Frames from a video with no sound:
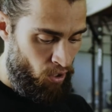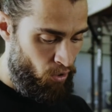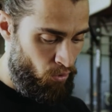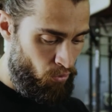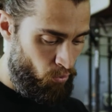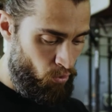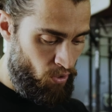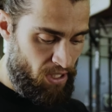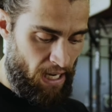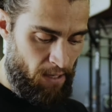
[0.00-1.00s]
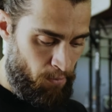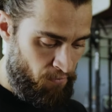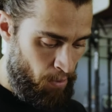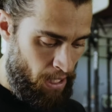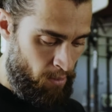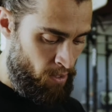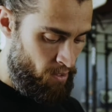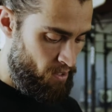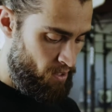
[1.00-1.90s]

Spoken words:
go through the type of payment,